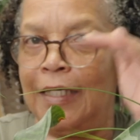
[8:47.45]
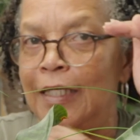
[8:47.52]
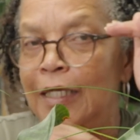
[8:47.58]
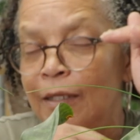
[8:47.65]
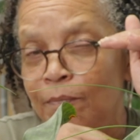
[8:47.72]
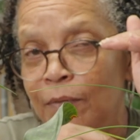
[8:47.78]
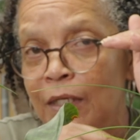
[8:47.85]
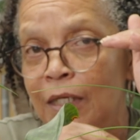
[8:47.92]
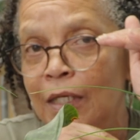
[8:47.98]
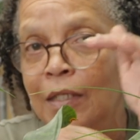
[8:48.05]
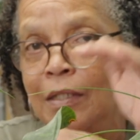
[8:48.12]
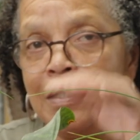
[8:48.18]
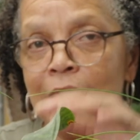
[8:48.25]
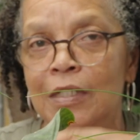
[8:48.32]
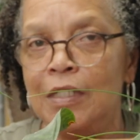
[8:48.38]
itty
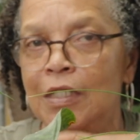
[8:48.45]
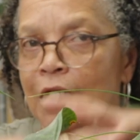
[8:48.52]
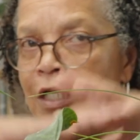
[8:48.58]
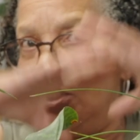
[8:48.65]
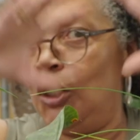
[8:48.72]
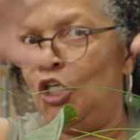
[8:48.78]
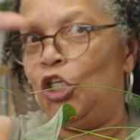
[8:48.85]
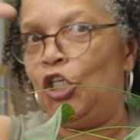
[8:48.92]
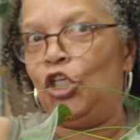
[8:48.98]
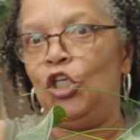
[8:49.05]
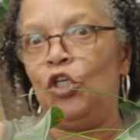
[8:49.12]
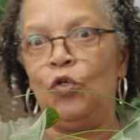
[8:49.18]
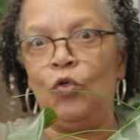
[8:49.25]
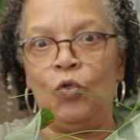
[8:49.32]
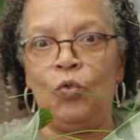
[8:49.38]
bitties to
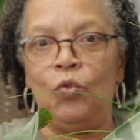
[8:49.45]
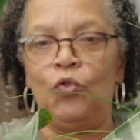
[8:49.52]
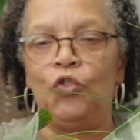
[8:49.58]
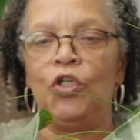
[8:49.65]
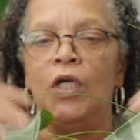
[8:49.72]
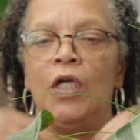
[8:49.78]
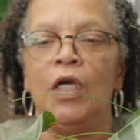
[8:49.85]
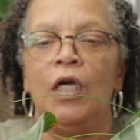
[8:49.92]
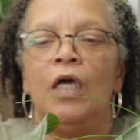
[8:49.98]
huge.